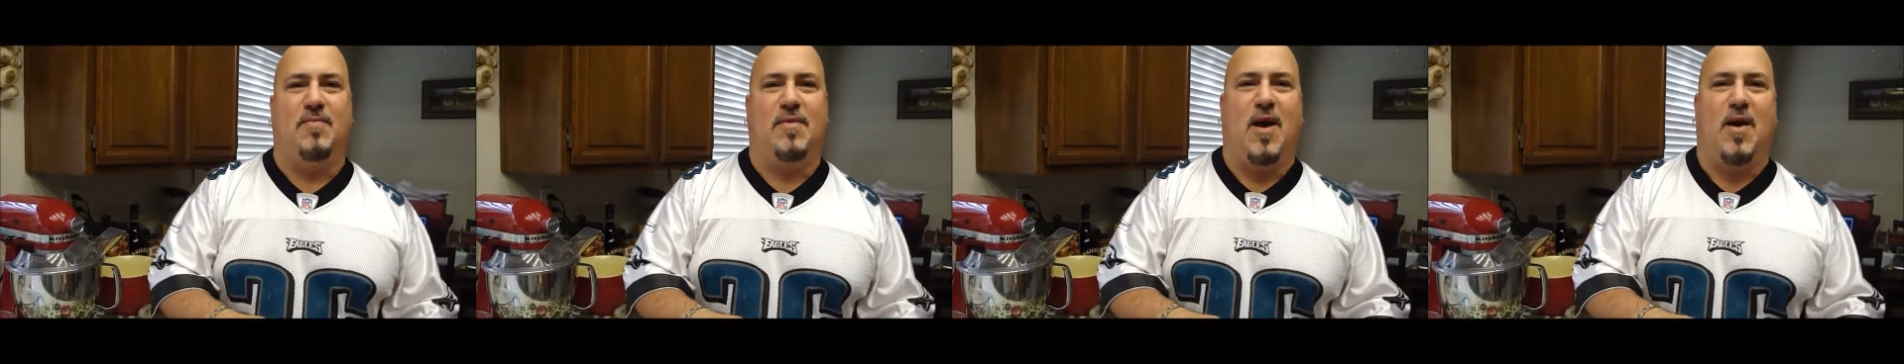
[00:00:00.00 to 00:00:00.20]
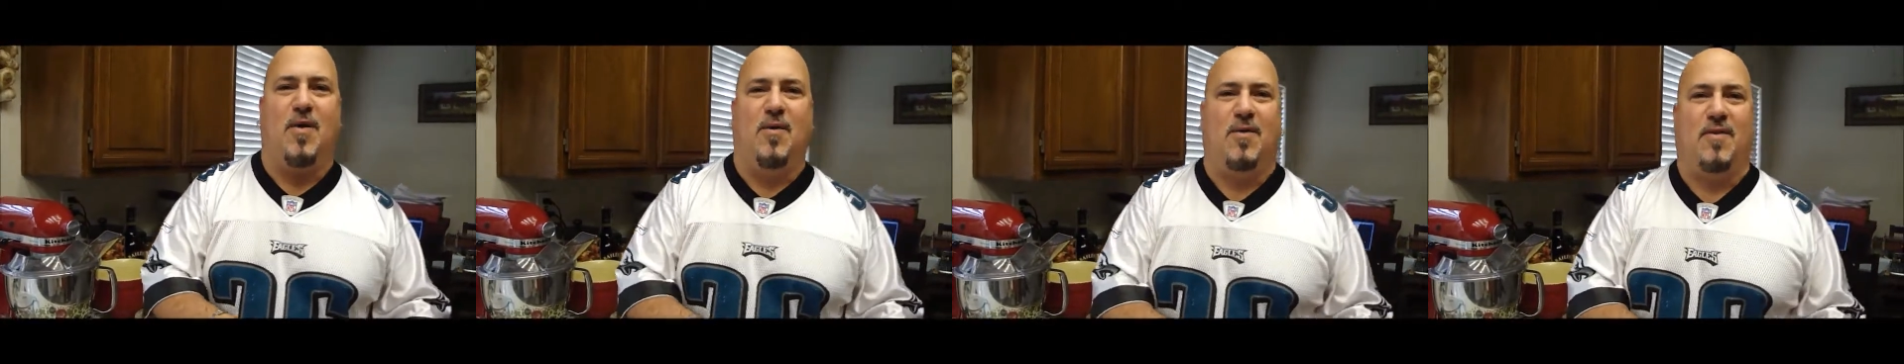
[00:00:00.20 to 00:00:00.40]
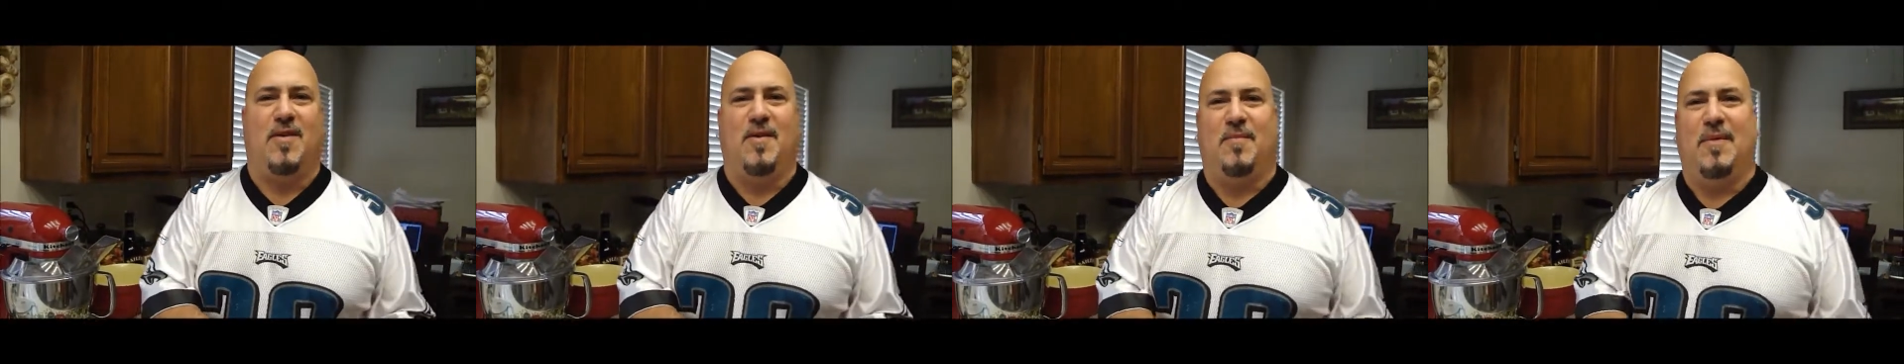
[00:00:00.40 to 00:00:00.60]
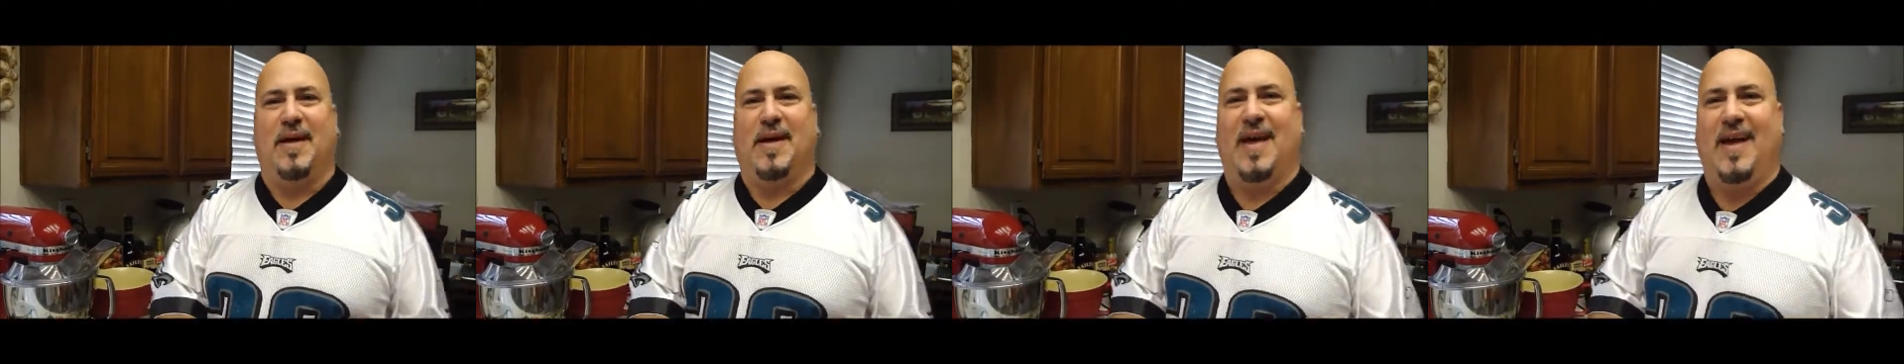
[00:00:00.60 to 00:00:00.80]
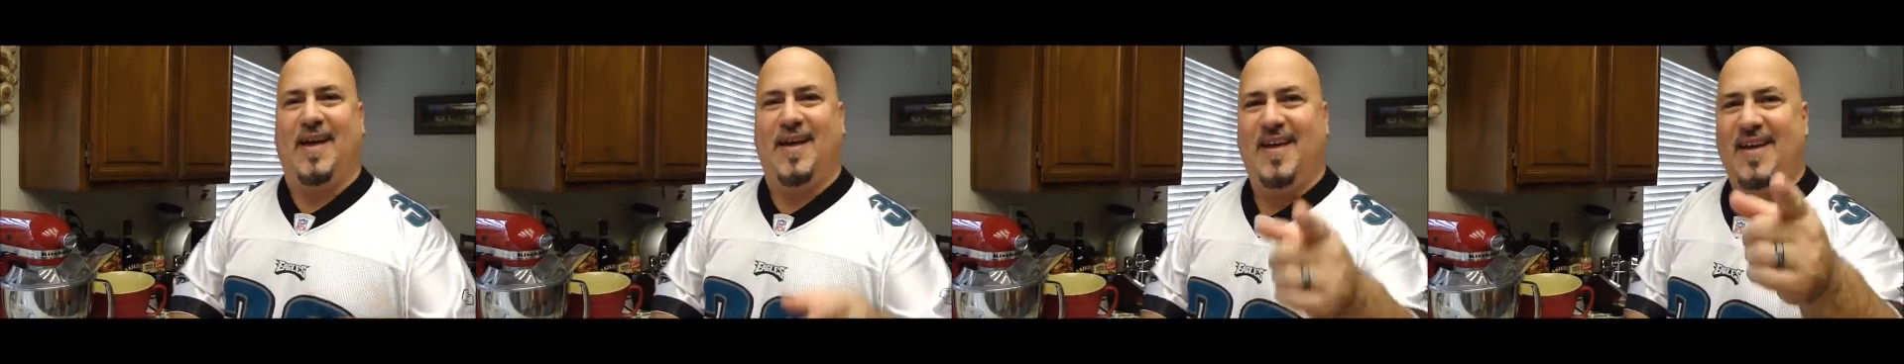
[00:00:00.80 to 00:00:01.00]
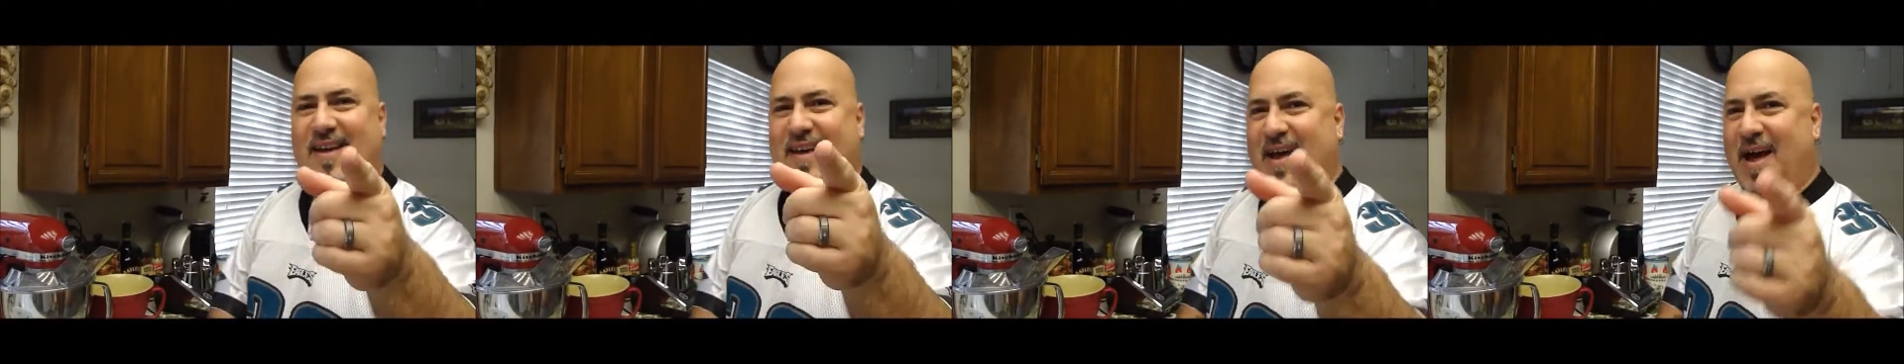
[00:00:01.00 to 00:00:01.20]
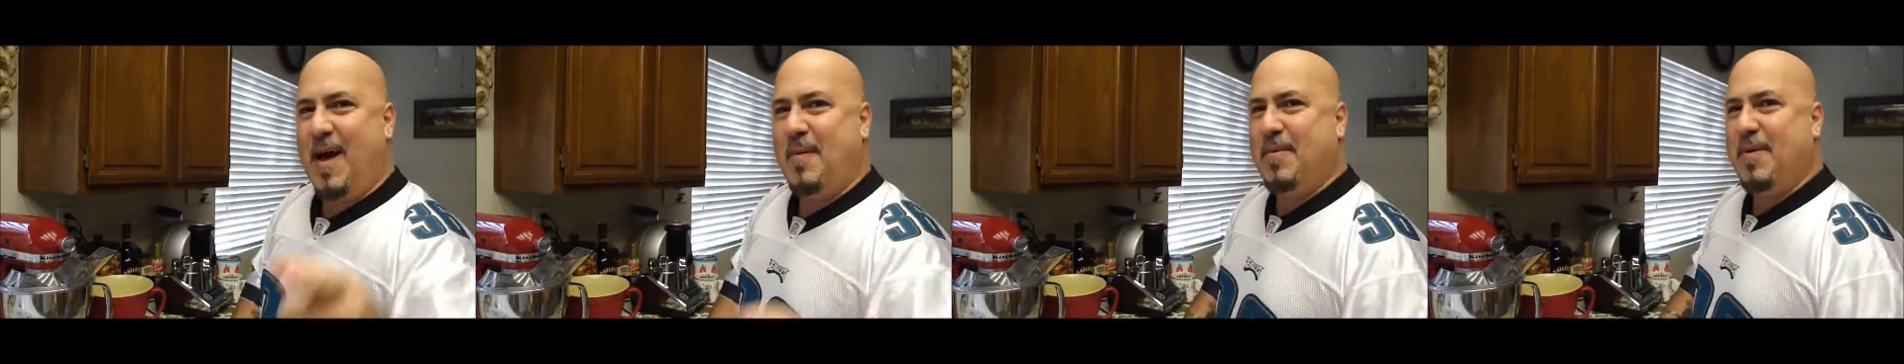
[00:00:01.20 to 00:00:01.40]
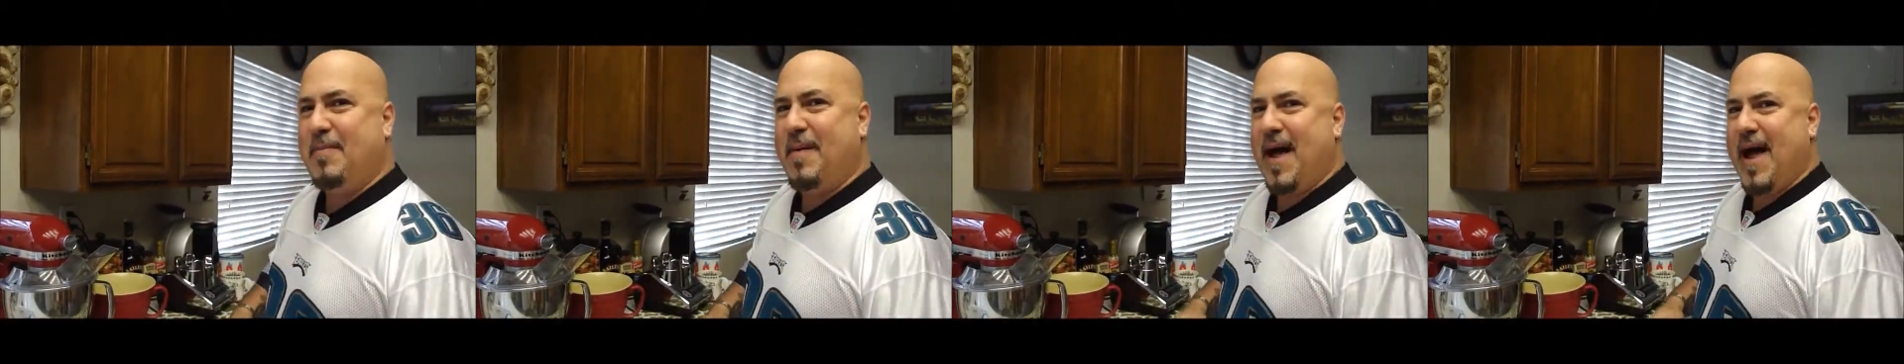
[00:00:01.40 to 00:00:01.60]
dough or something like that.
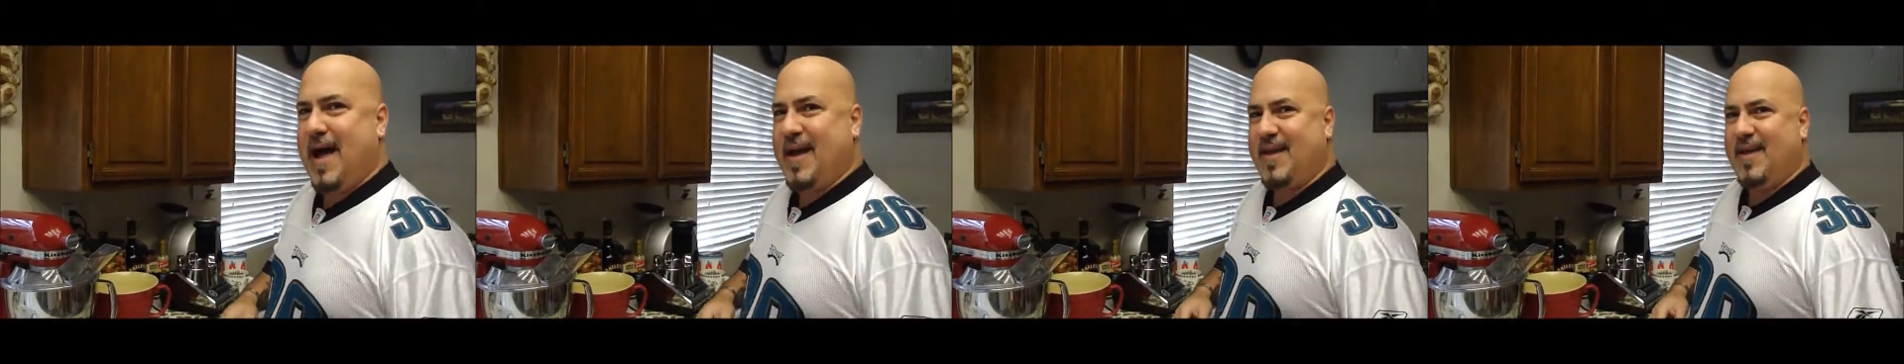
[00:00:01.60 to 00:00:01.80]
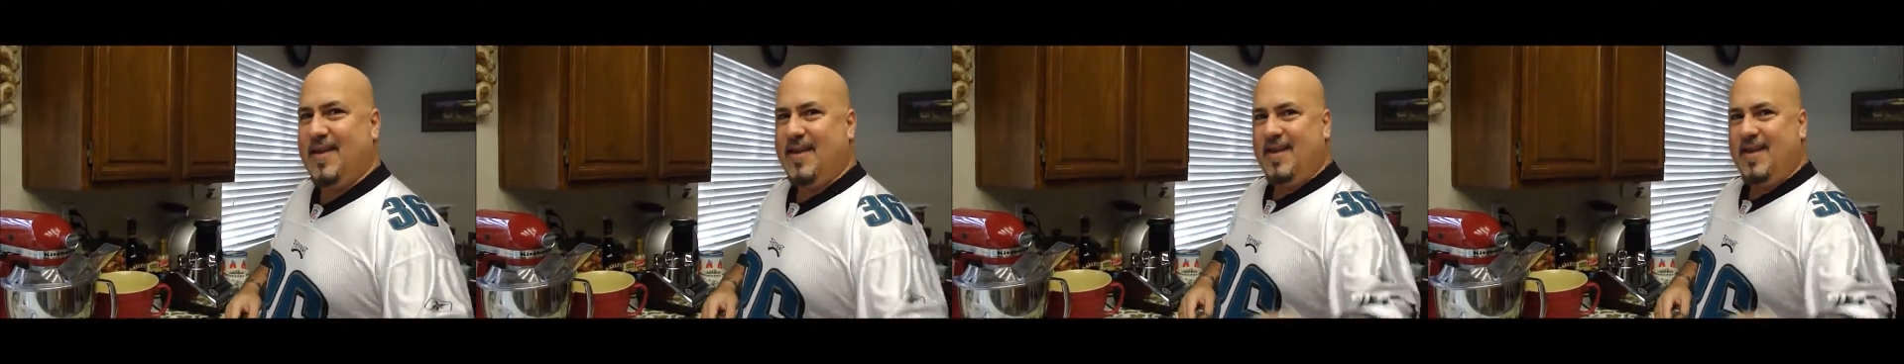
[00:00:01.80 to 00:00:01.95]
I'll be back.